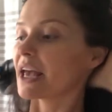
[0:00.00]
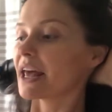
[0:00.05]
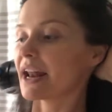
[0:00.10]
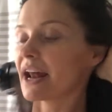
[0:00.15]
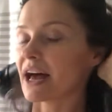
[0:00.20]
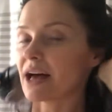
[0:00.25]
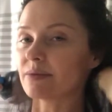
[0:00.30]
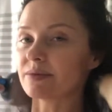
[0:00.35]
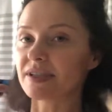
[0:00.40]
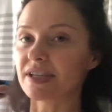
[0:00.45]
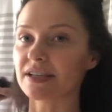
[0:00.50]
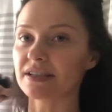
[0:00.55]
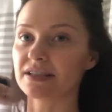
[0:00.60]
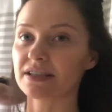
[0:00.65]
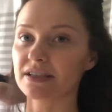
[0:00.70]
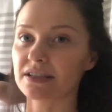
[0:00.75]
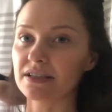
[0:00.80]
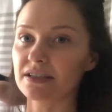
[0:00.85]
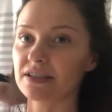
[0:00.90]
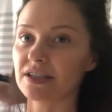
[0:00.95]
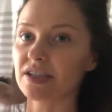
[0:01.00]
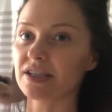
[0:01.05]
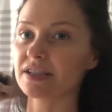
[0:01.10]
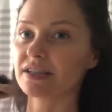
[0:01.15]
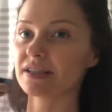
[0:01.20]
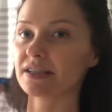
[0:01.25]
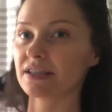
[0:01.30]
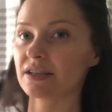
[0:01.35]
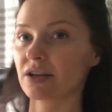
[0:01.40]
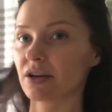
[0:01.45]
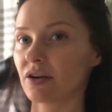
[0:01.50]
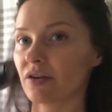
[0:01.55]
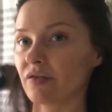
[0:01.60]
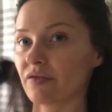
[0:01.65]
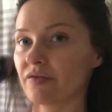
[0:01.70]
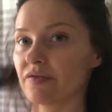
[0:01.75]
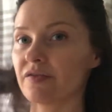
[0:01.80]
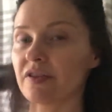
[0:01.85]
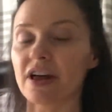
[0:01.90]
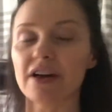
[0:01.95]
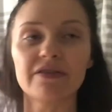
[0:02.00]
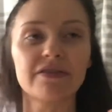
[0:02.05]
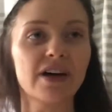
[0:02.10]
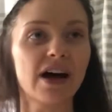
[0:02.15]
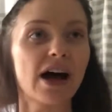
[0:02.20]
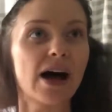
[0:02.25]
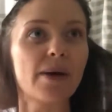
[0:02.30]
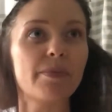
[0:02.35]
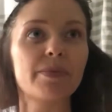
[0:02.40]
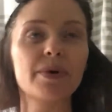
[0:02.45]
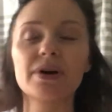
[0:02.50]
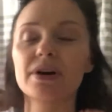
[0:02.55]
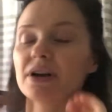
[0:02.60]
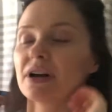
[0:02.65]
It helps it to just fluff up.